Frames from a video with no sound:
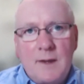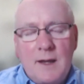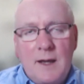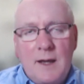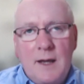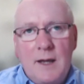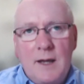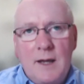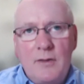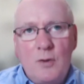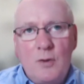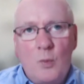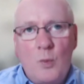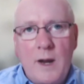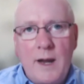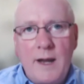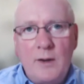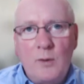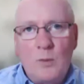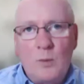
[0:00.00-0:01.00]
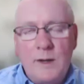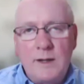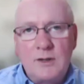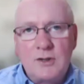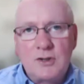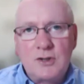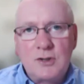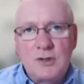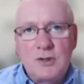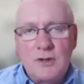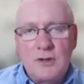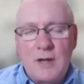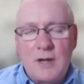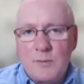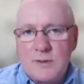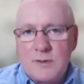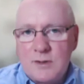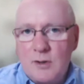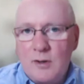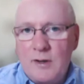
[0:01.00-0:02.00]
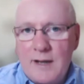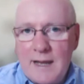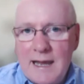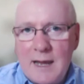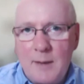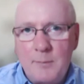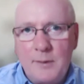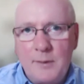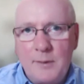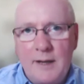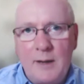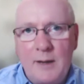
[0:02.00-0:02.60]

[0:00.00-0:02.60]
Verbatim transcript: uh, the way in which that was going to happen.